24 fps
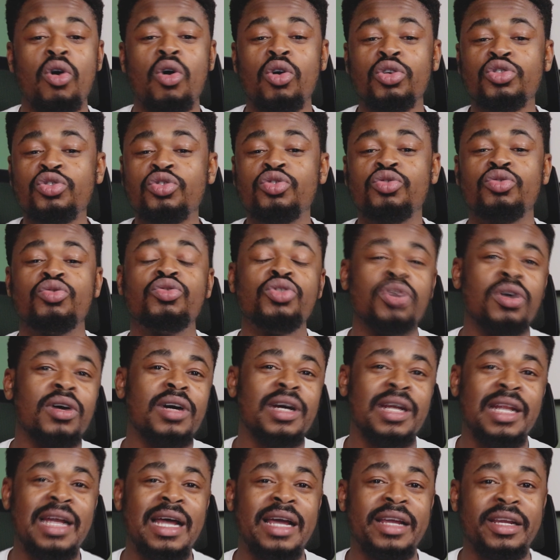or to your
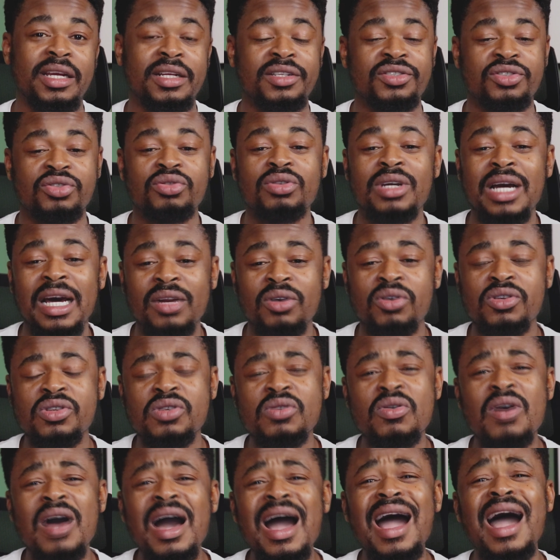clients. You can
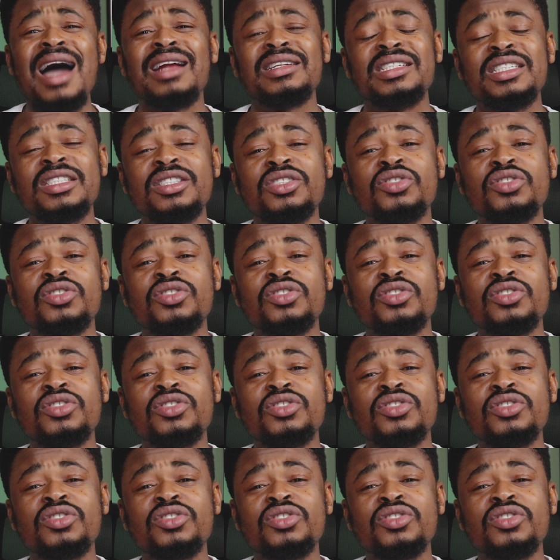also add